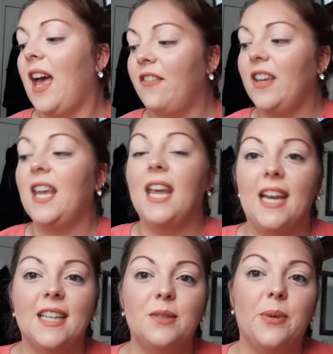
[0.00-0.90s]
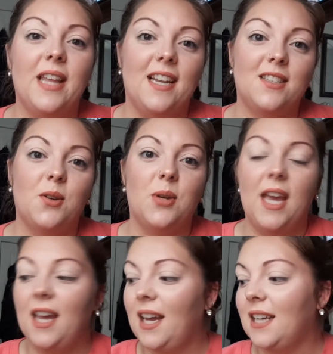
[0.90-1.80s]
hand, but that is
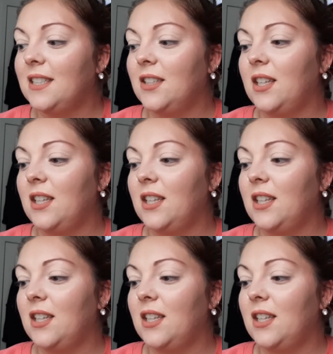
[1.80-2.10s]
okay. I still